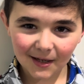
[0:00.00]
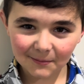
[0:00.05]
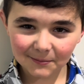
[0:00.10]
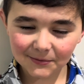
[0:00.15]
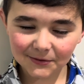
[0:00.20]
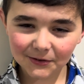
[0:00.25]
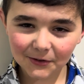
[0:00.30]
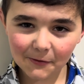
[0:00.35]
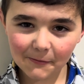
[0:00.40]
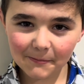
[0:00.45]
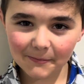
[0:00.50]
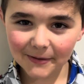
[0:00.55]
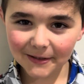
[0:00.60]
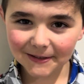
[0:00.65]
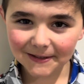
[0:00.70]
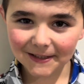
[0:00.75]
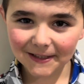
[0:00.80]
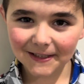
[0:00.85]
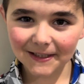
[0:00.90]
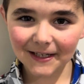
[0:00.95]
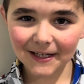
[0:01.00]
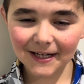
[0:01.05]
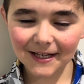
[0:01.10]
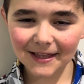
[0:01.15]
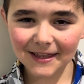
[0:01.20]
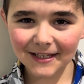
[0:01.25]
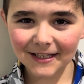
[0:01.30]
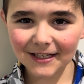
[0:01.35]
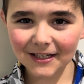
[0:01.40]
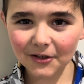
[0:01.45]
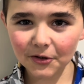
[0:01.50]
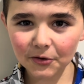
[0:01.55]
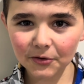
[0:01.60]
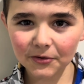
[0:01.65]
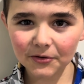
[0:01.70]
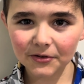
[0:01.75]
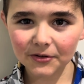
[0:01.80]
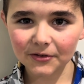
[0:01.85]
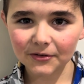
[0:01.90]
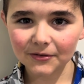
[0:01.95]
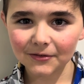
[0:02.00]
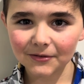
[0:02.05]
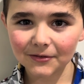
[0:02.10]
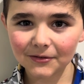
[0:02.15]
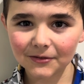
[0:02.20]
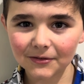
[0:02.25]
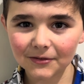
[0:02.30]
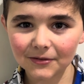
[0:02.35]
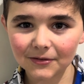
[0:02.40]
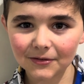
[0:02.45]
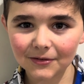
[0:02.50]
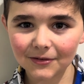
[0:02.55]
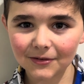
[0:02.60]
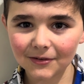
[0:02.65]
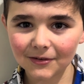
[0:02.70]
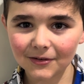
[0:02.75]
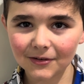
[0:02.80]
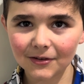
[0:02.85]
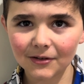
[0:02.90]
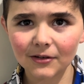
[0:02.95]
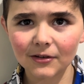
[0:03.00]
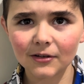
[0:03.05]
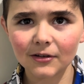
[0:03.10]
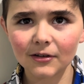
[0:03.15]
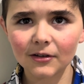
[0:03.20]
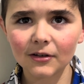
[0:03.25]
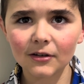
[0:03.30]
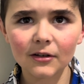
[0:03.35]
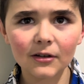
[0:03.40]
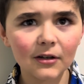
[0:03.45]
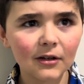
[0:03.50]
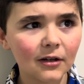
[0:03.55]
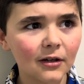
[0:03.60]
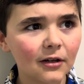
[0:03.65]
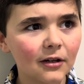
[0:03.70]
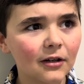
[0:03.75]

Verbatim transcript: I'm so busy. I think I'll sleep when I'm dead.